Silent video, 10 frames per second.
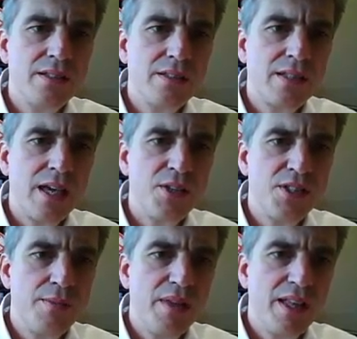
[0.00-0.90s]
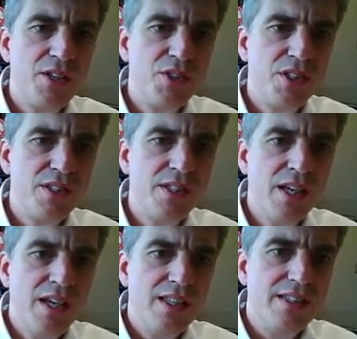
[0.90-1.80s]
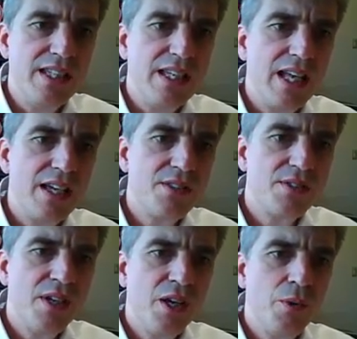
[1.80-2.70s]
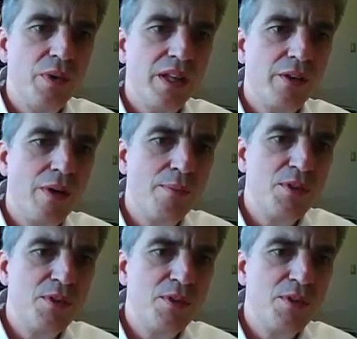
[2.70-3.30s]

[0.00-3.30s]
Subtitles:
scale simulations, DNS really